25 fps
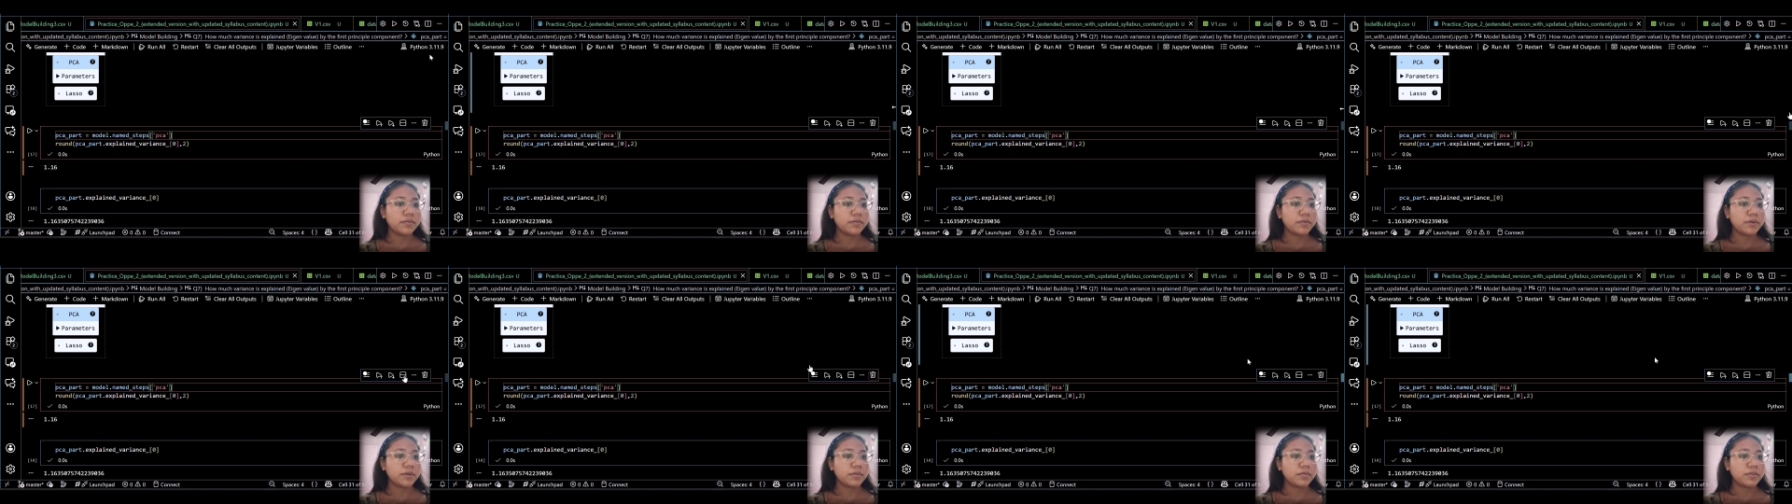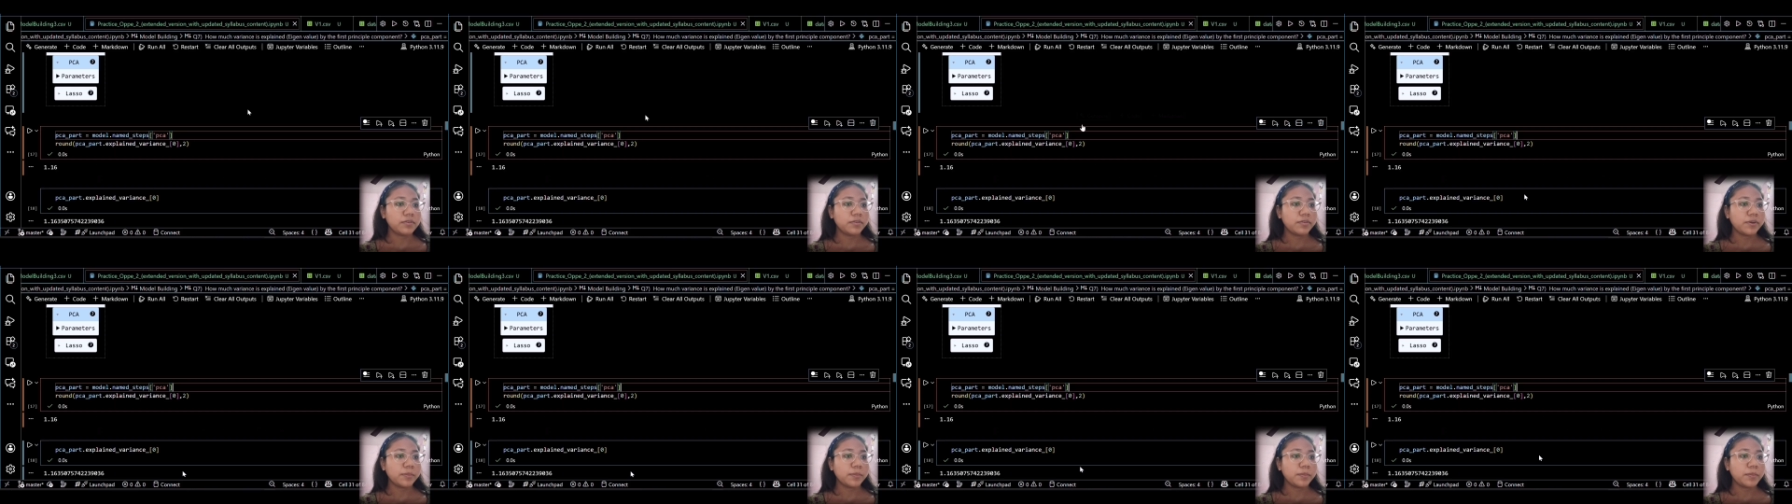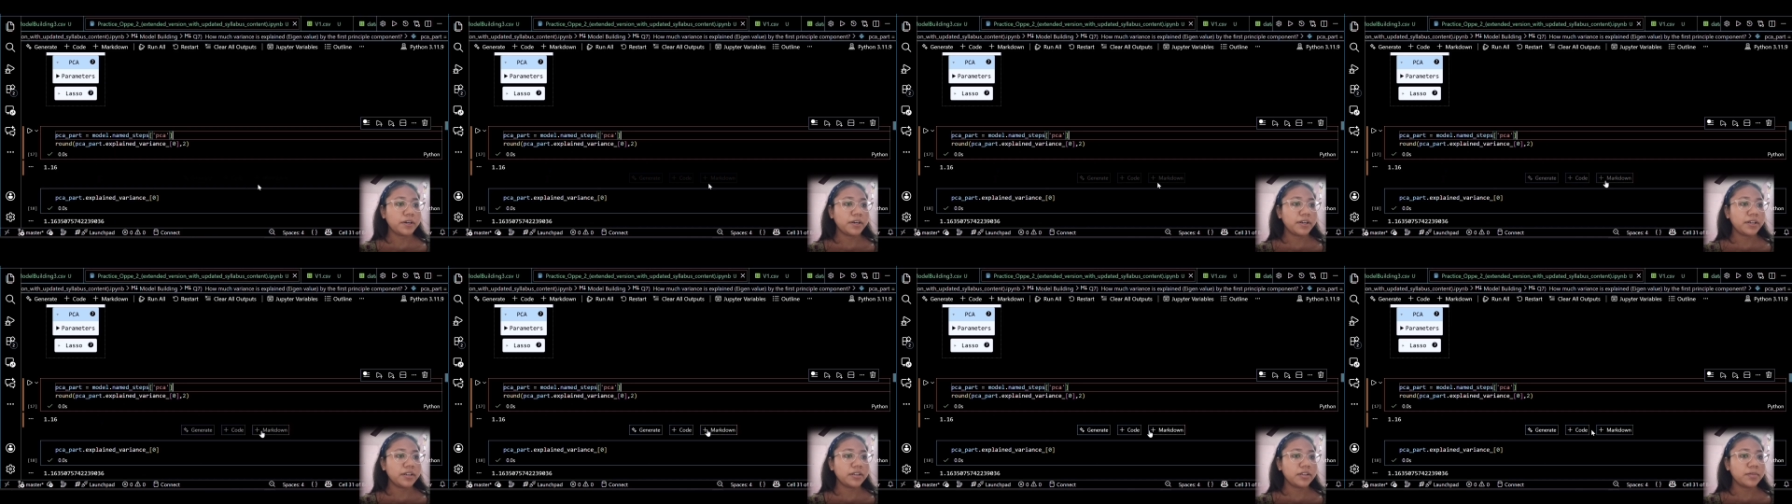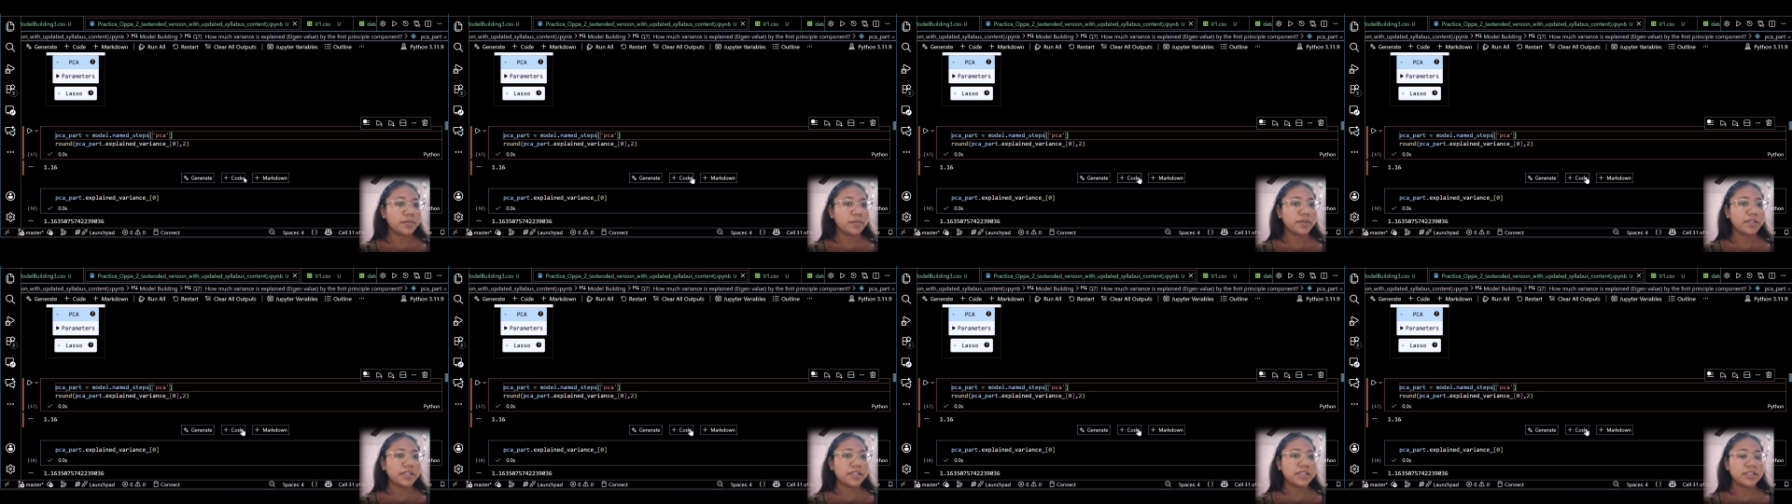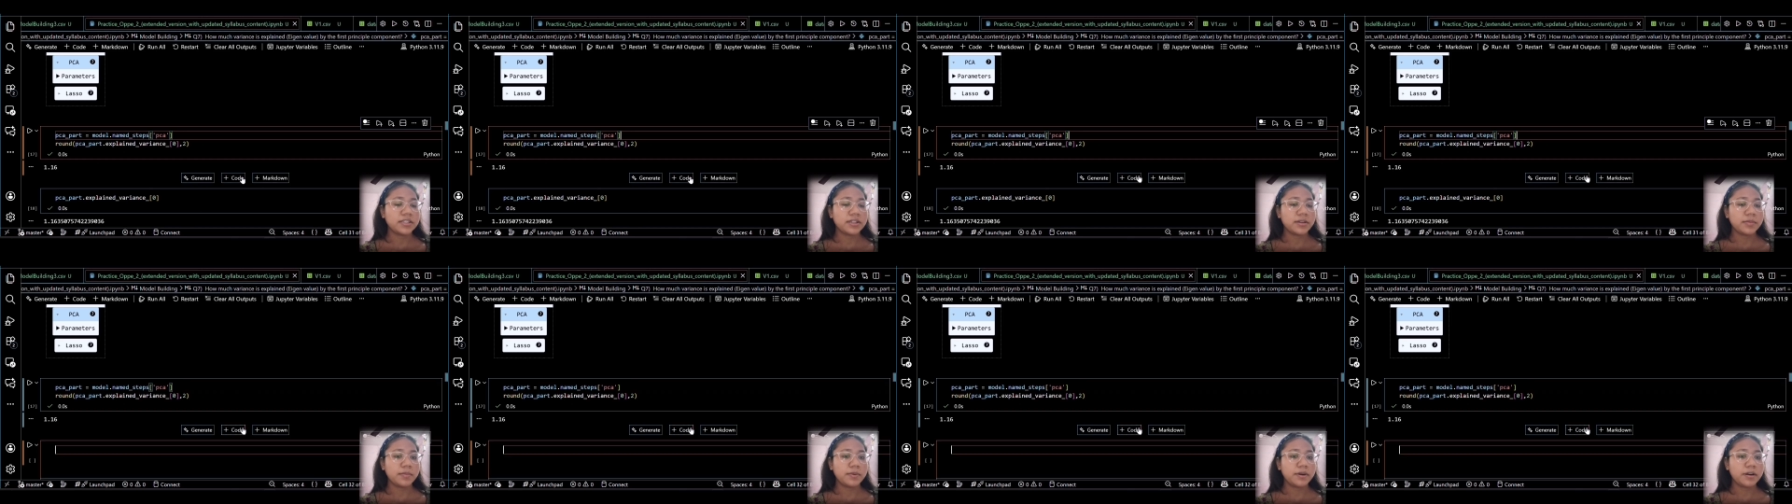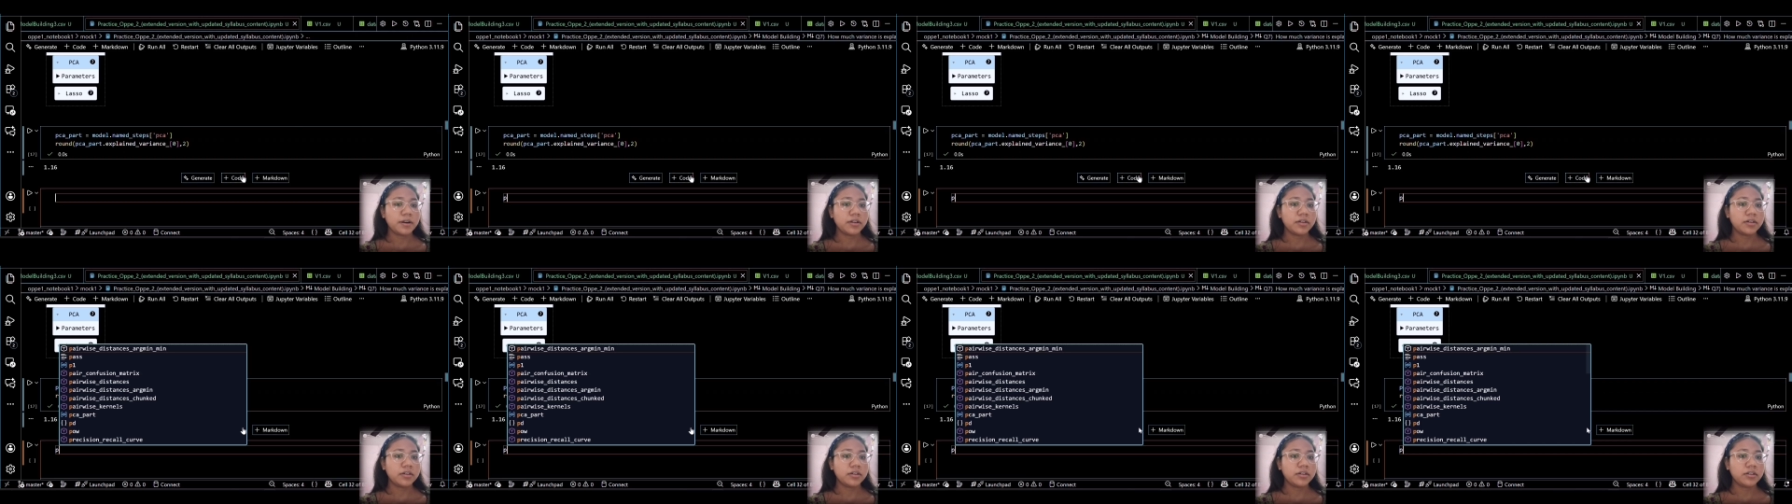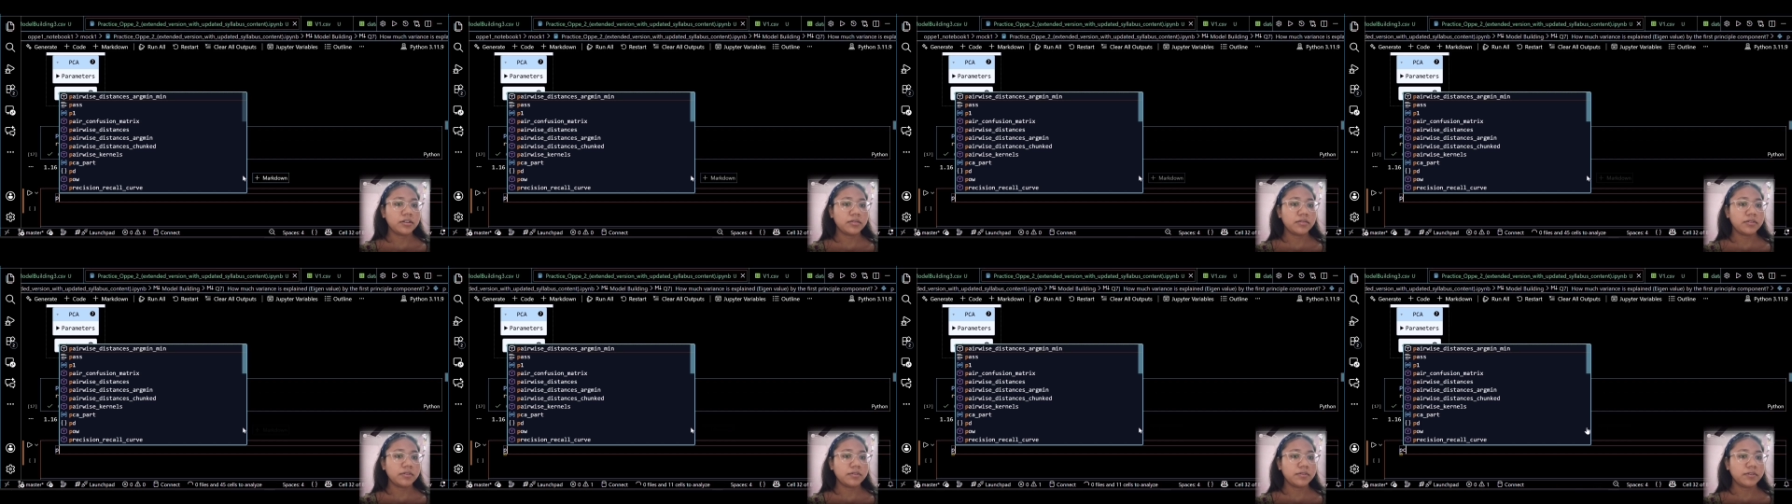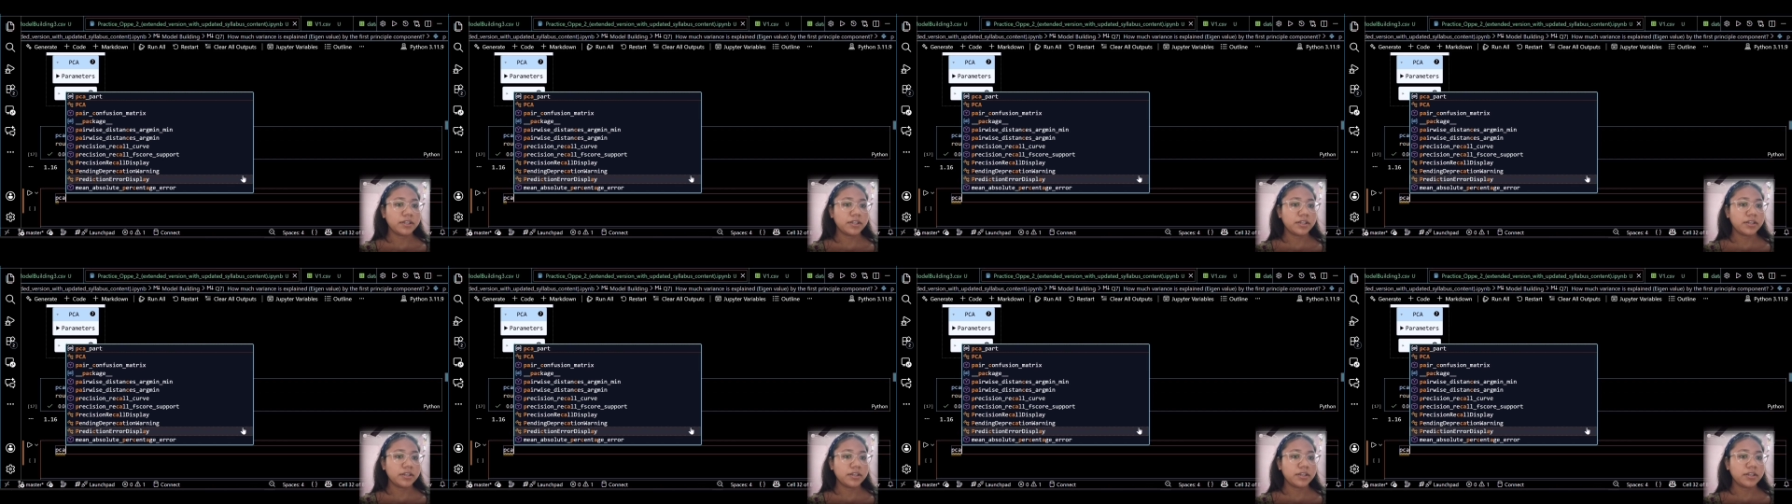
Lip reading: if we will print the PCA part, we